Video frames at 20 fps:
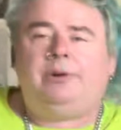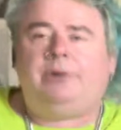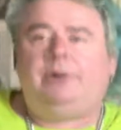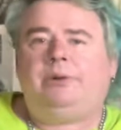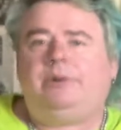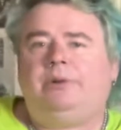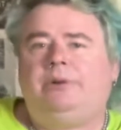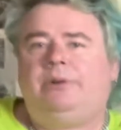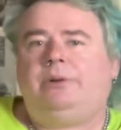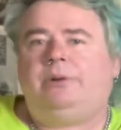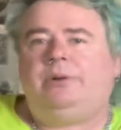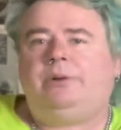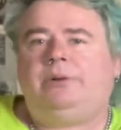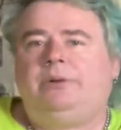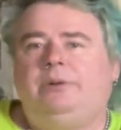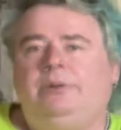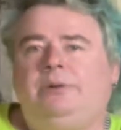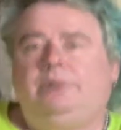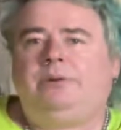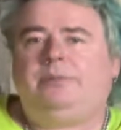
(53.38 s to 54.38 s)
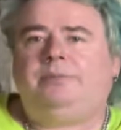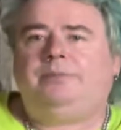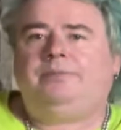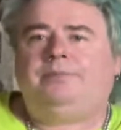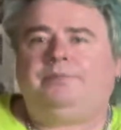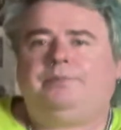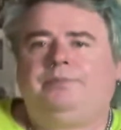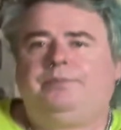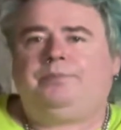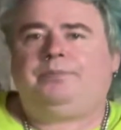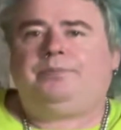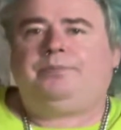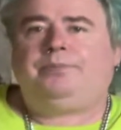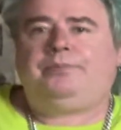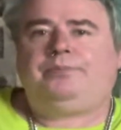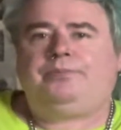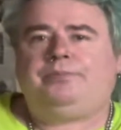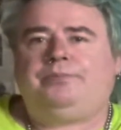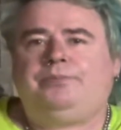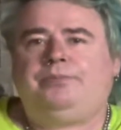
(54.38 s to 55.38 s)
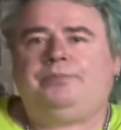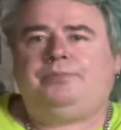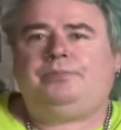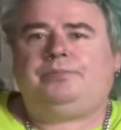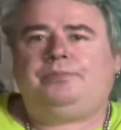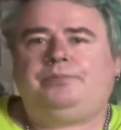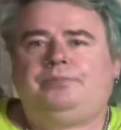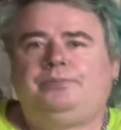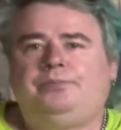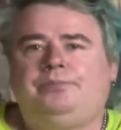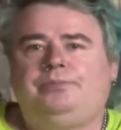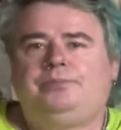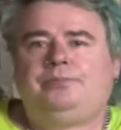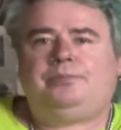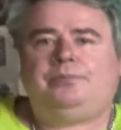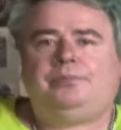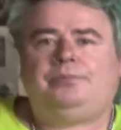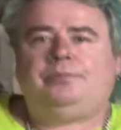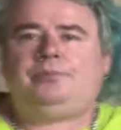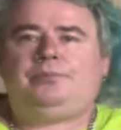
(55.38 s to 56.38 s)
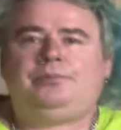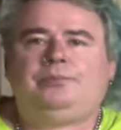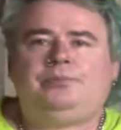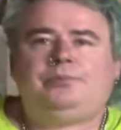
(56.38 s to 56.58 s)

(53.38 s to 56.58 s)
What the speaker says: This person isn't speaking.